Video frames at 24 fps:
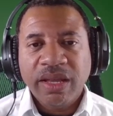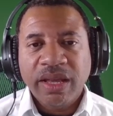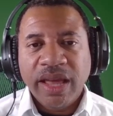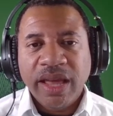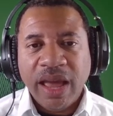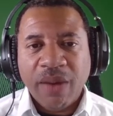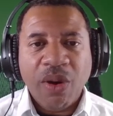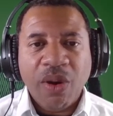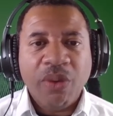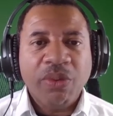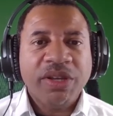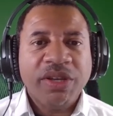
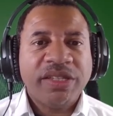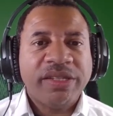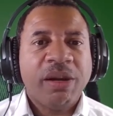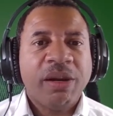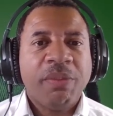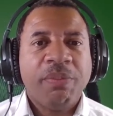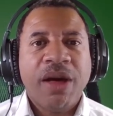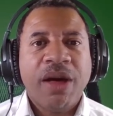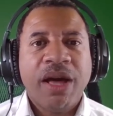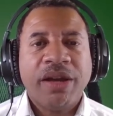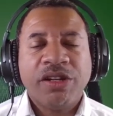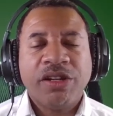And what we set
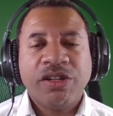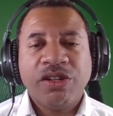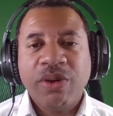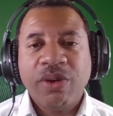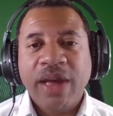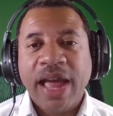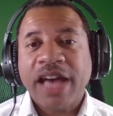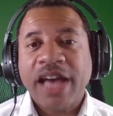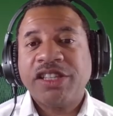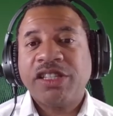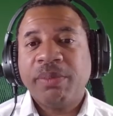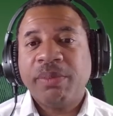upon to do
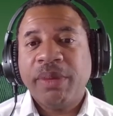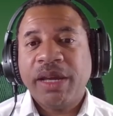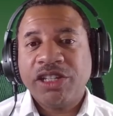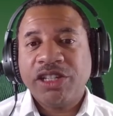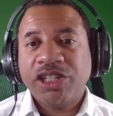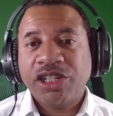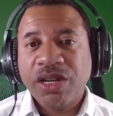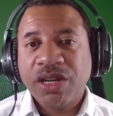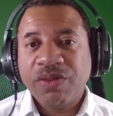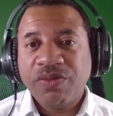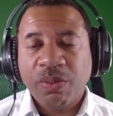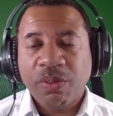has to be
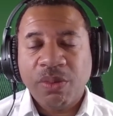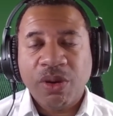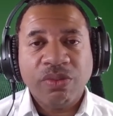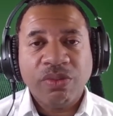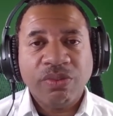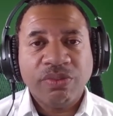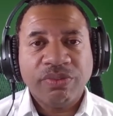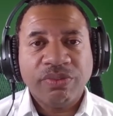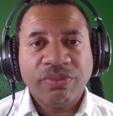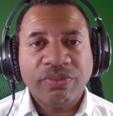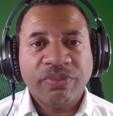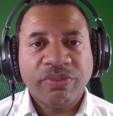achievable.
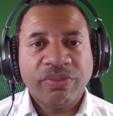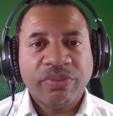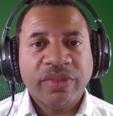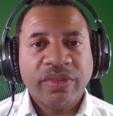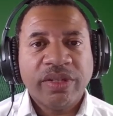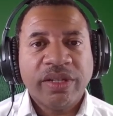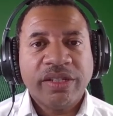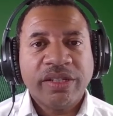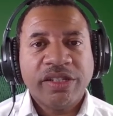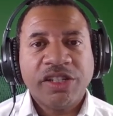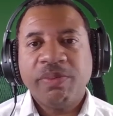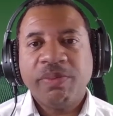
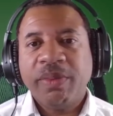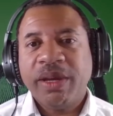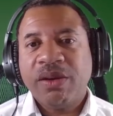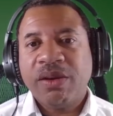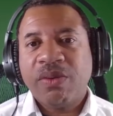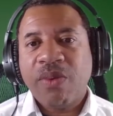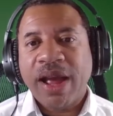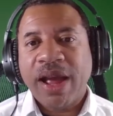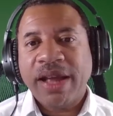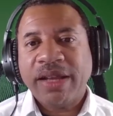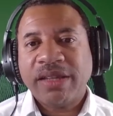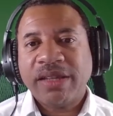Just mean the
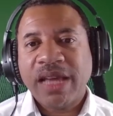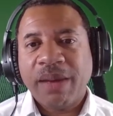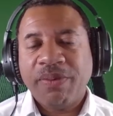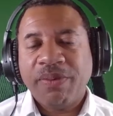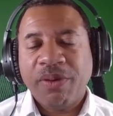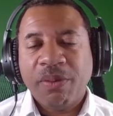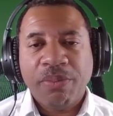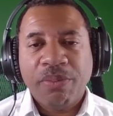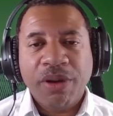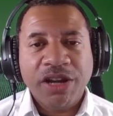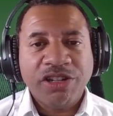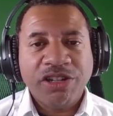right type
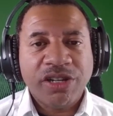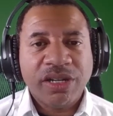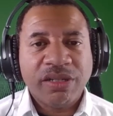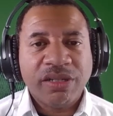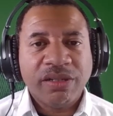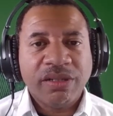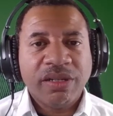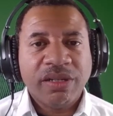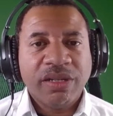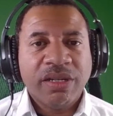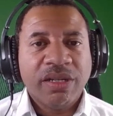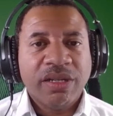of budget
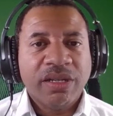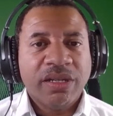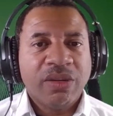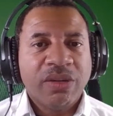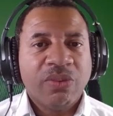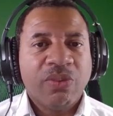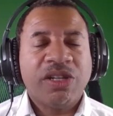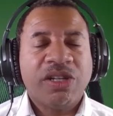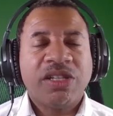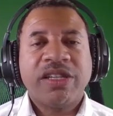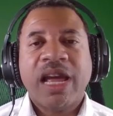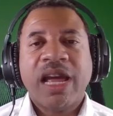
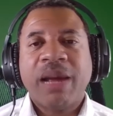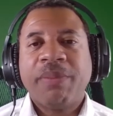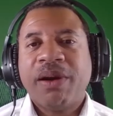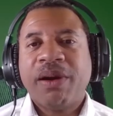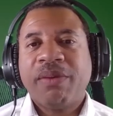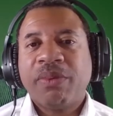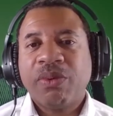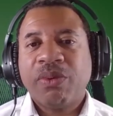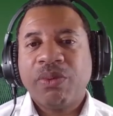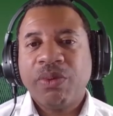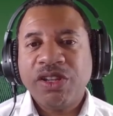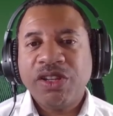with the type of
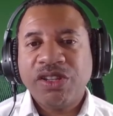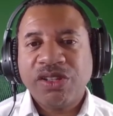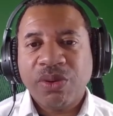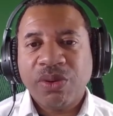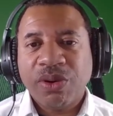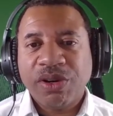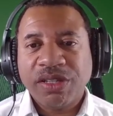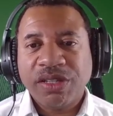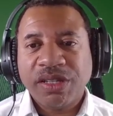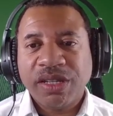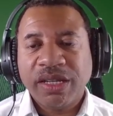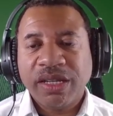
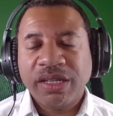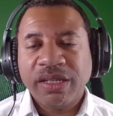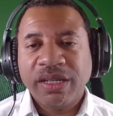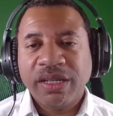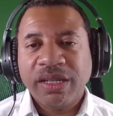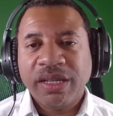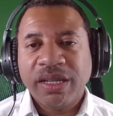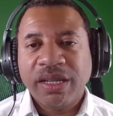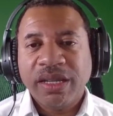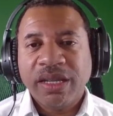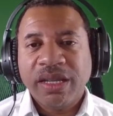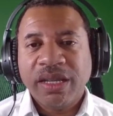resourcing
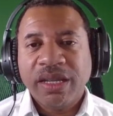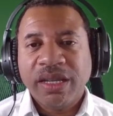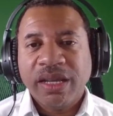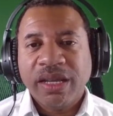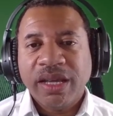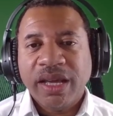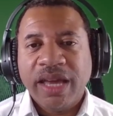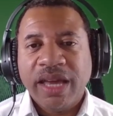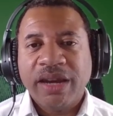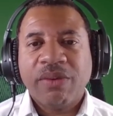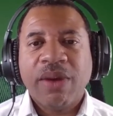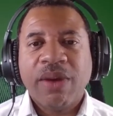
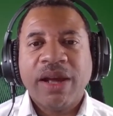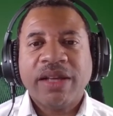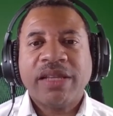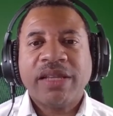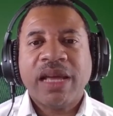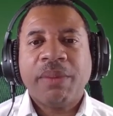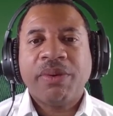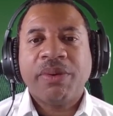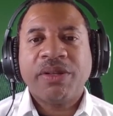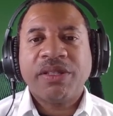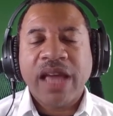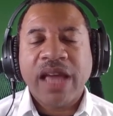and the right
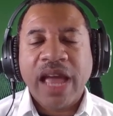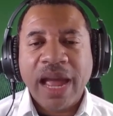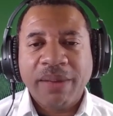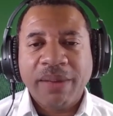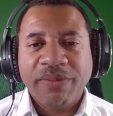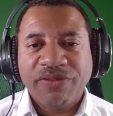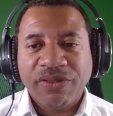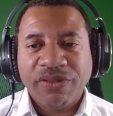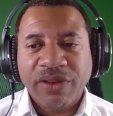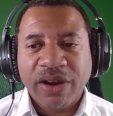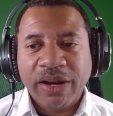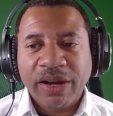type of time
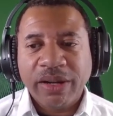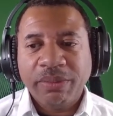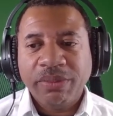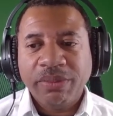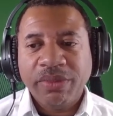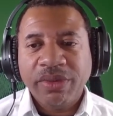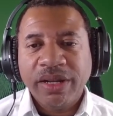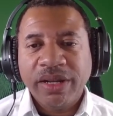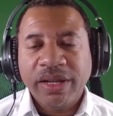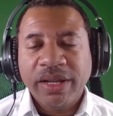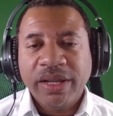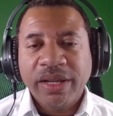frame
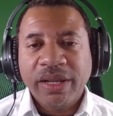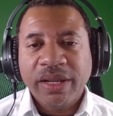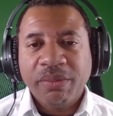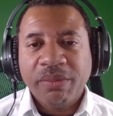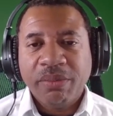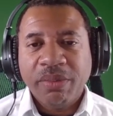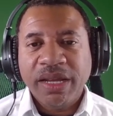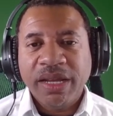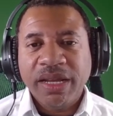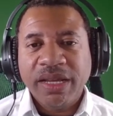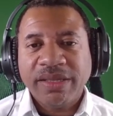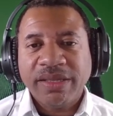
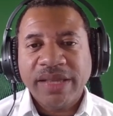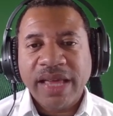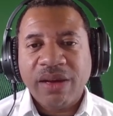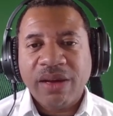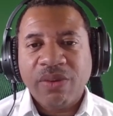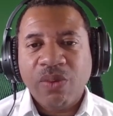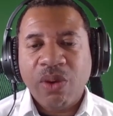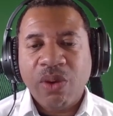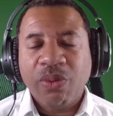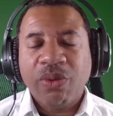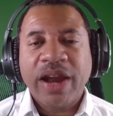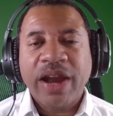means that
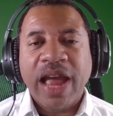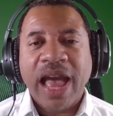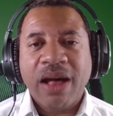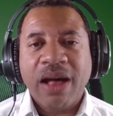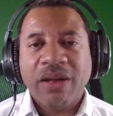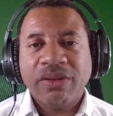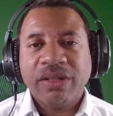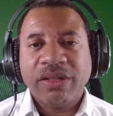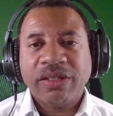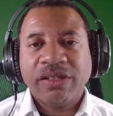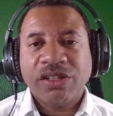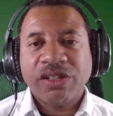what we're
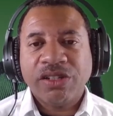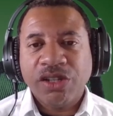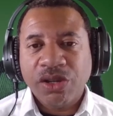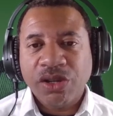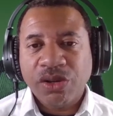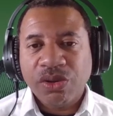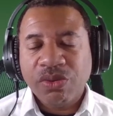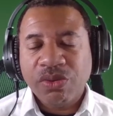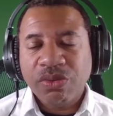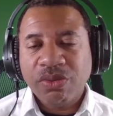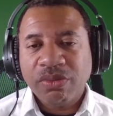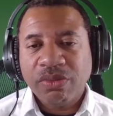out to
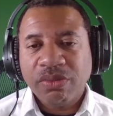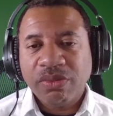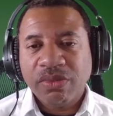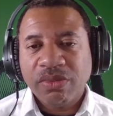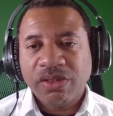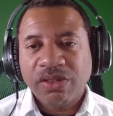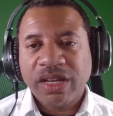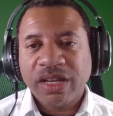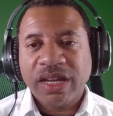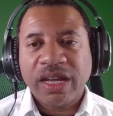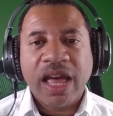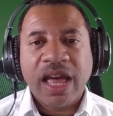do,
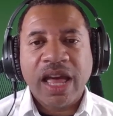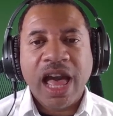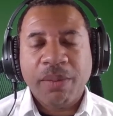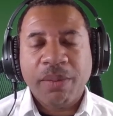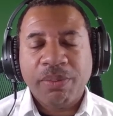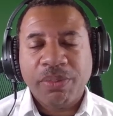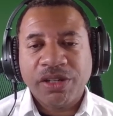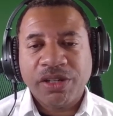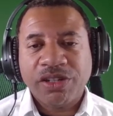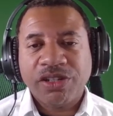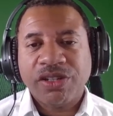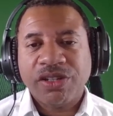to
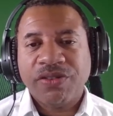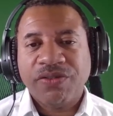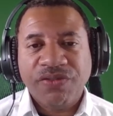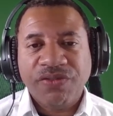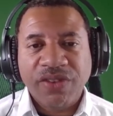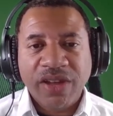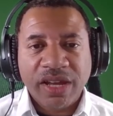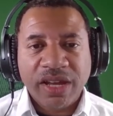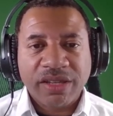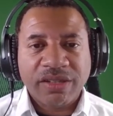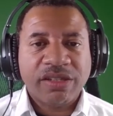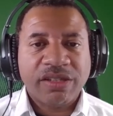accomplish, to
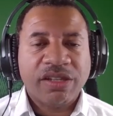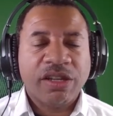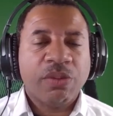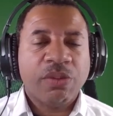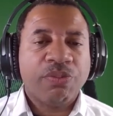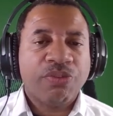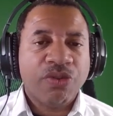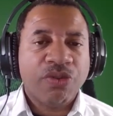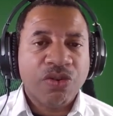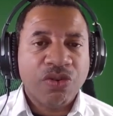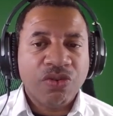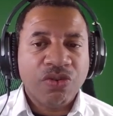fix, to
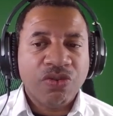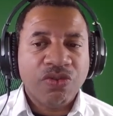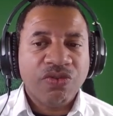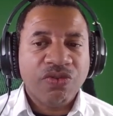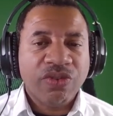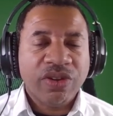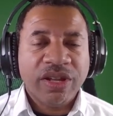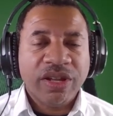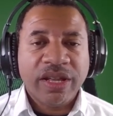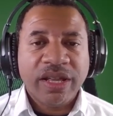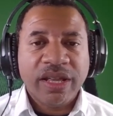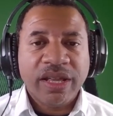improve,
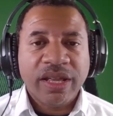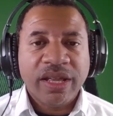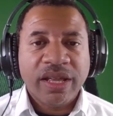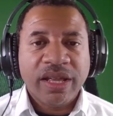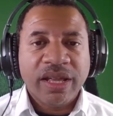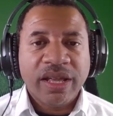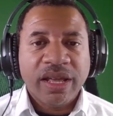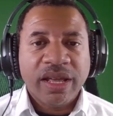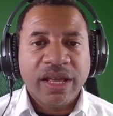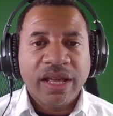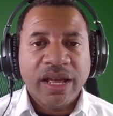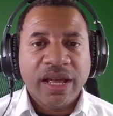
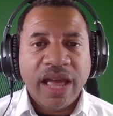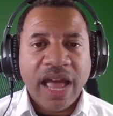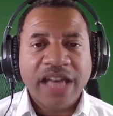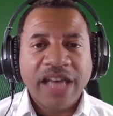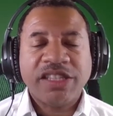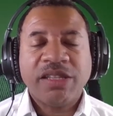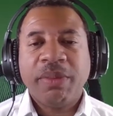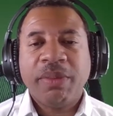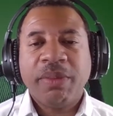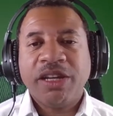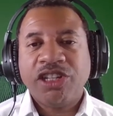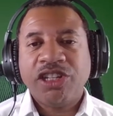has
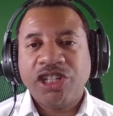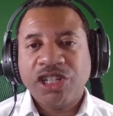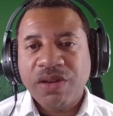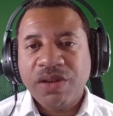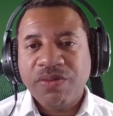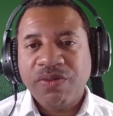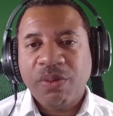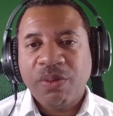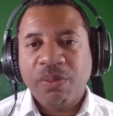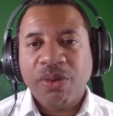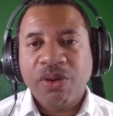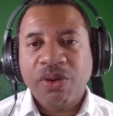to be
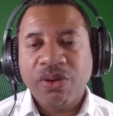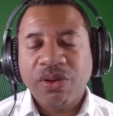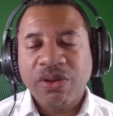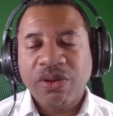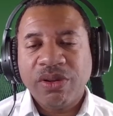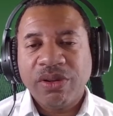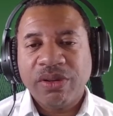achievable.